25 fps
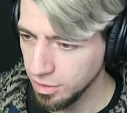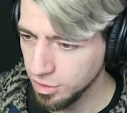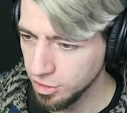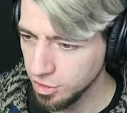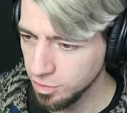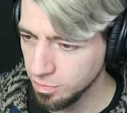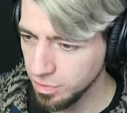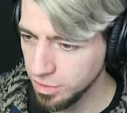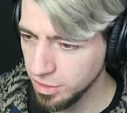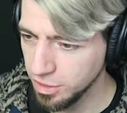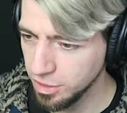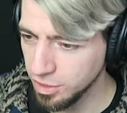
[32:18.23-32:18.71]

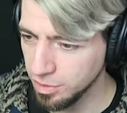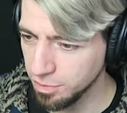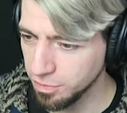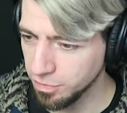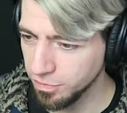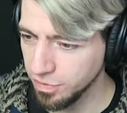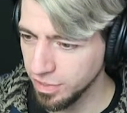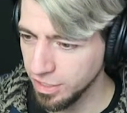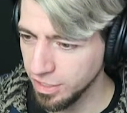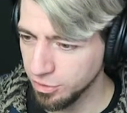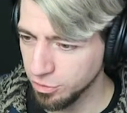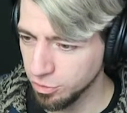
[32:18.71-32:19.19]
Speed up,
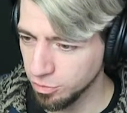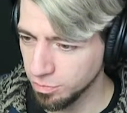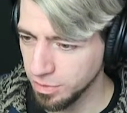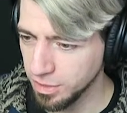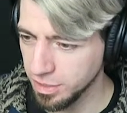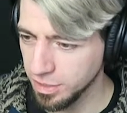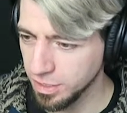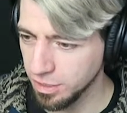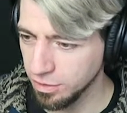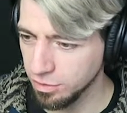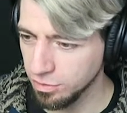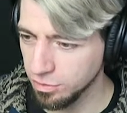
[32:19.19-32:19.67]
fire
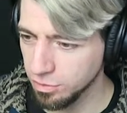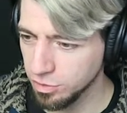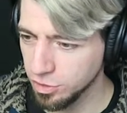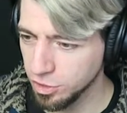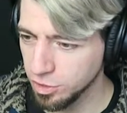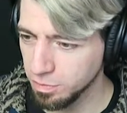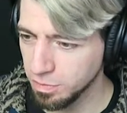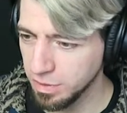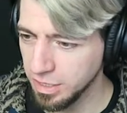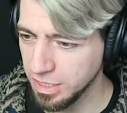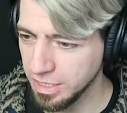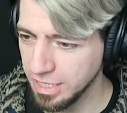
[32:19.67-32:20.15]
torpedo,
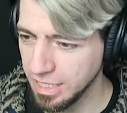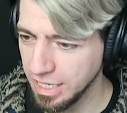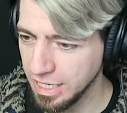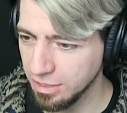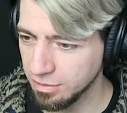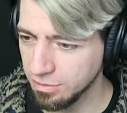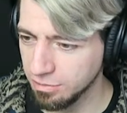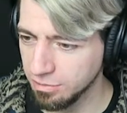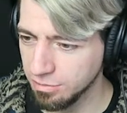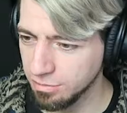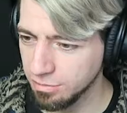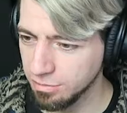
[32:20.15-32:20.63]
speed
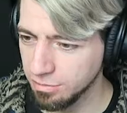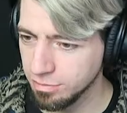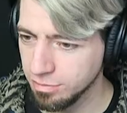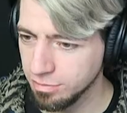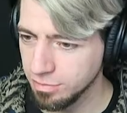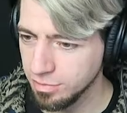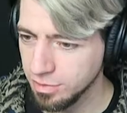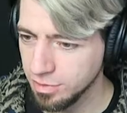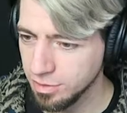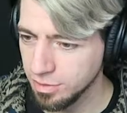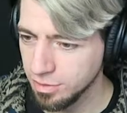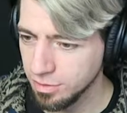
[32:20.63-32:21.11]
down.
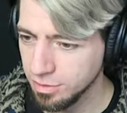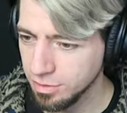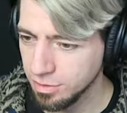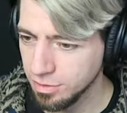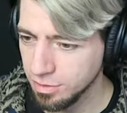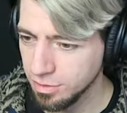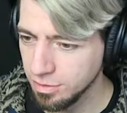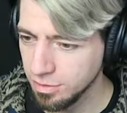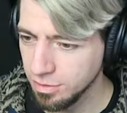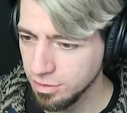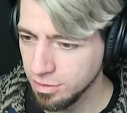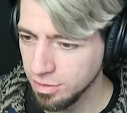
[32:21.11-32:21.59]

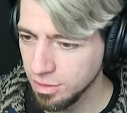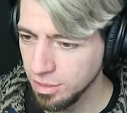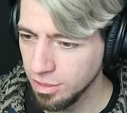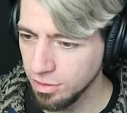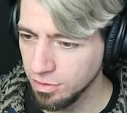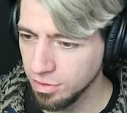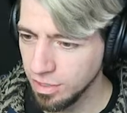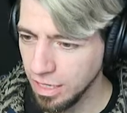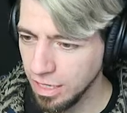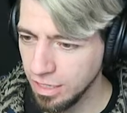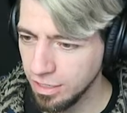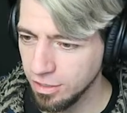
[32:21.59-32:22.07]

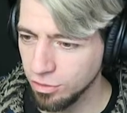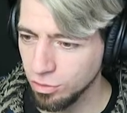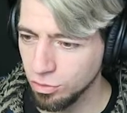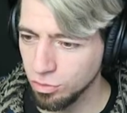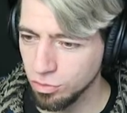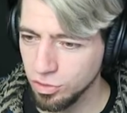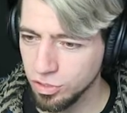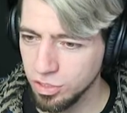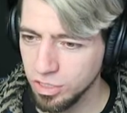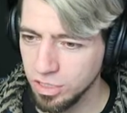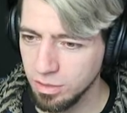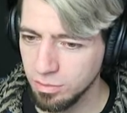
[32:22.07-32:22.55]
Okay,
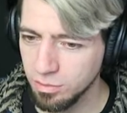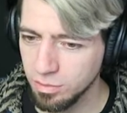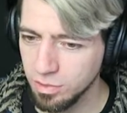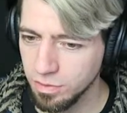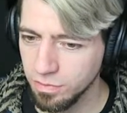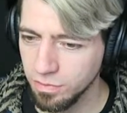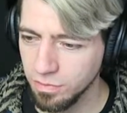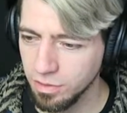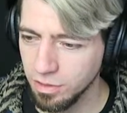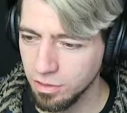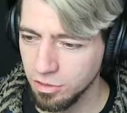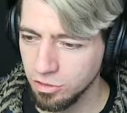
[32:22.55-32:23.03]
all seems
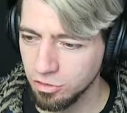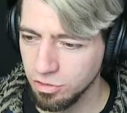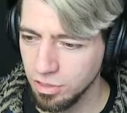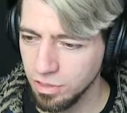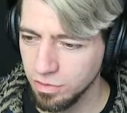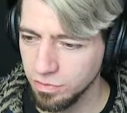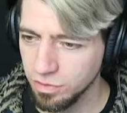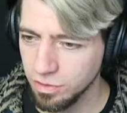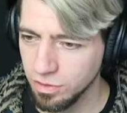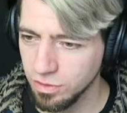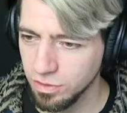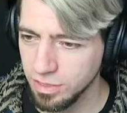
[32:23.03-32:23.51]
very
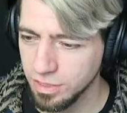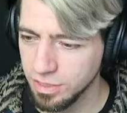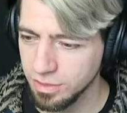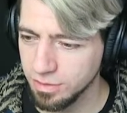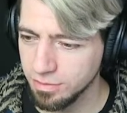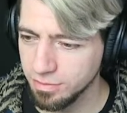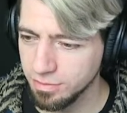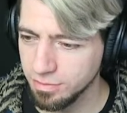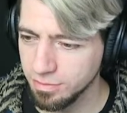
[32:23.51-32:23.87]
straightforward.